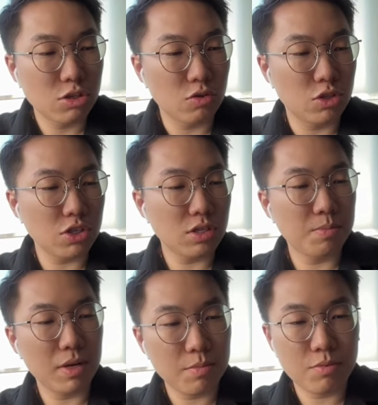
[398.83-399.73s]
So just
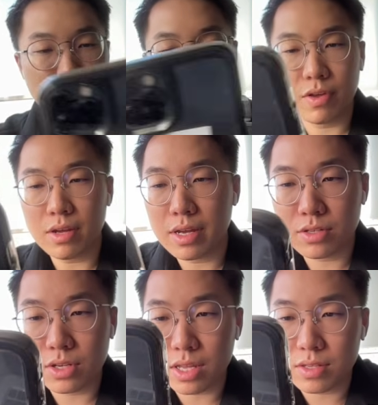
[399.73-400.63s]
a bit of proof here.
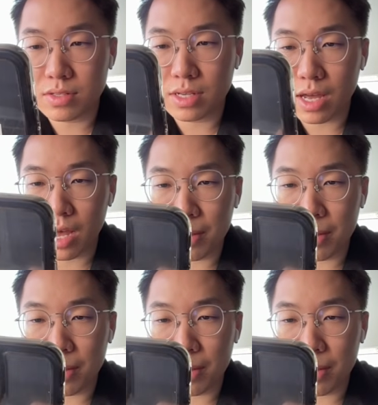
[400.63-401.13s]
As you can see,